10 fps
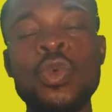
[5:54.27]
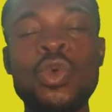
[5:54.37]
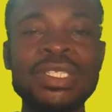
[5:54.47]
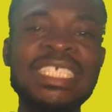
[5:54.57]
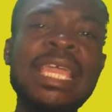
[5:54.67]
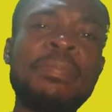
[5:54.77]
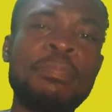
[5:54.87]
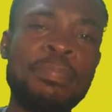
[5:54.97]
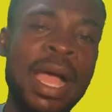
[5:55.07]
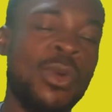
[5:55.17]
What a
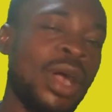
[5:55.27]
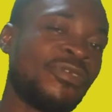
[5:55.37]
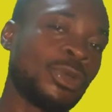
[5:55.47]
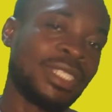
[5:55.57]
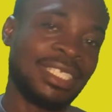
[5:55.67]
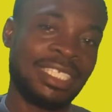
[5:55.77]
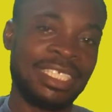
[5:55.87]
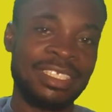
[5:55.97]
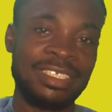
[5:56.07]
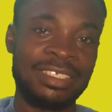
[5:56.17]
powerful
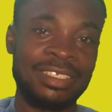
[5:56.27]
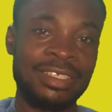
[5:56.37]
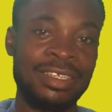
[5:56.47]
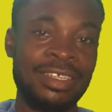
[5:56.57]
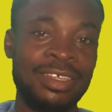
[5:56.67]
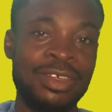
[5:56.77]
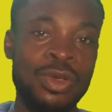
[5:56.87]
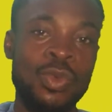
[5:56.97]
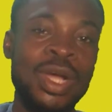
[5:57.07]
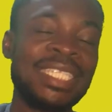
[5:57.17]
teaching.
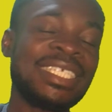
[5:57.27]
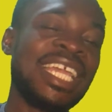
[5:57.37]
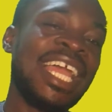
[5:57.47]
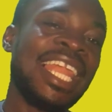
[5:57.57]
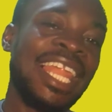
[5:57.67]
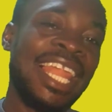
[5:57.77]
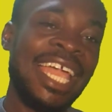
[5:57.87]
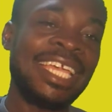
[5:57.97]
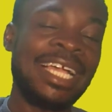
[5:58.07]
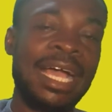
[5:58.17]
One thing I
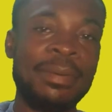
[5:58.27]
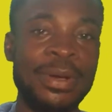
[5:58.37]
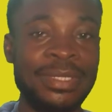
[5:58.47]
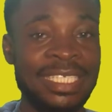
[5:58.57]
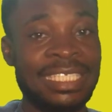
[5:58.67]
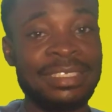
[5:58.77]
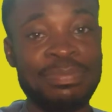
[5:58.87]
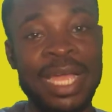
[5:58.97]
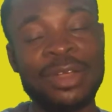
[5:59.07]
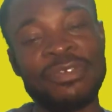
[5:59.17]
like about this
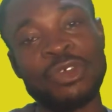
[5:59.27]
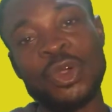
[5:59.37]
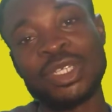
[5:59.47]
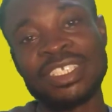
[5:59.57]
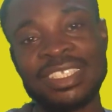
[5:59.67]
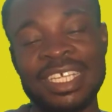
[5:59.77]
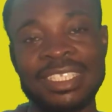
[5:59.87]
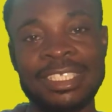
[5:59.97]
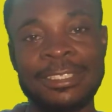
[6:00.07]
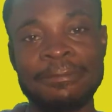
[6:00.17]
man of God is
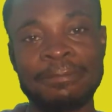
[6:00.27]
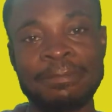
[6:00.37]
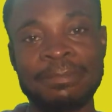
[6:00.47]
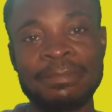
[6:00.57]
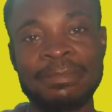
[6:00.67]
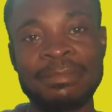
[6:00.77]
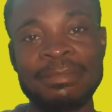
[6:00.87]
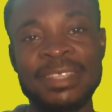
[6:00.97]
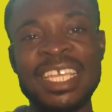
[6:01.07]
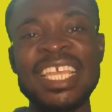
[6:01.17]
that
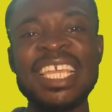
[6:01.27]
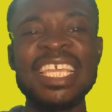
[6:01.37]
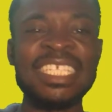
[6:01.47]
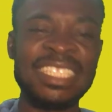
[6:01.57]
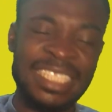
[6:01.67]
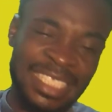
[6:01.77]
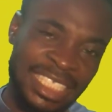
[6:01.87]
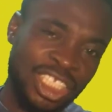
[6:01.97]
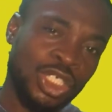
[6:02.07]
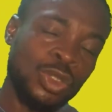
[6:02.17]
he
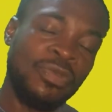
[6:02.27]
teach you